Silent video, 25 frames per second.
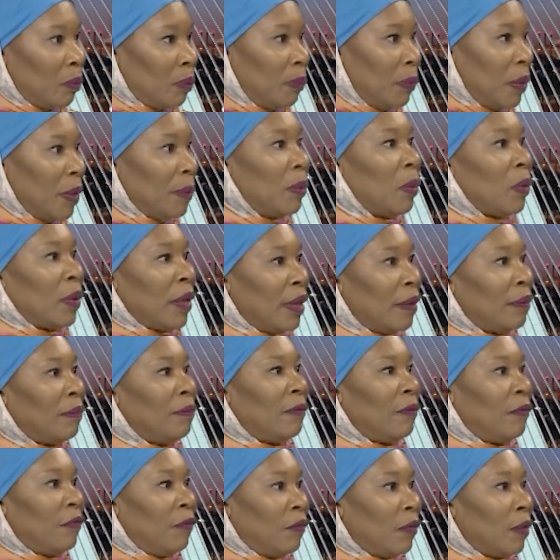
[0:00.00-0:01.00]
people
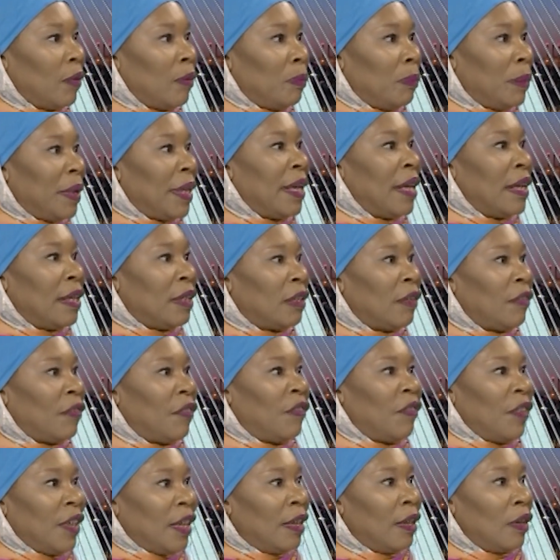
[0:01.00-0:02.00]
can begin to
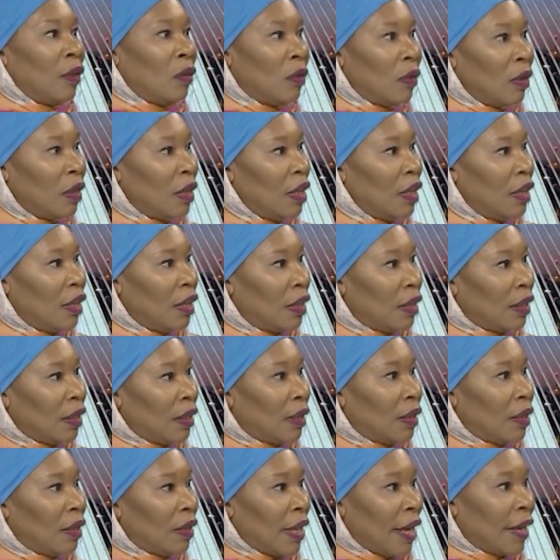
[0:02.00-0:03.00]
feel
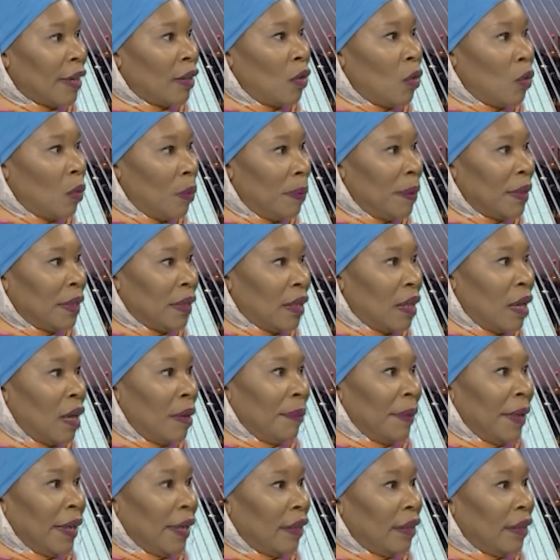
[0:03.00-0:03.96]
like hope is coming?